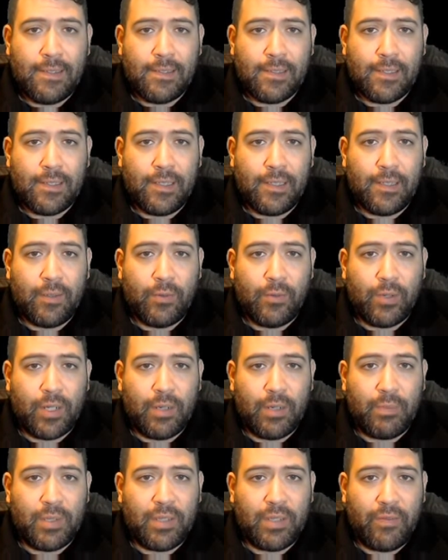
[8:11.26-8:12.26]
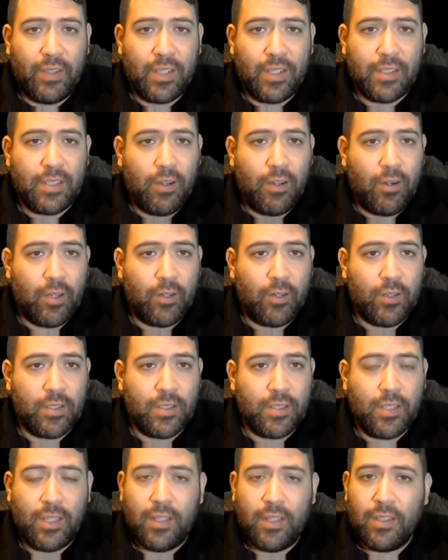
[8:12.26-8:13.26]
Okay, we're going to put defense down on
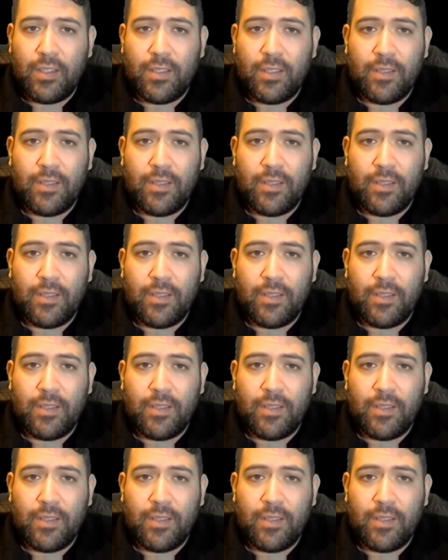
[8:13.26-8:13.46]
Crystal.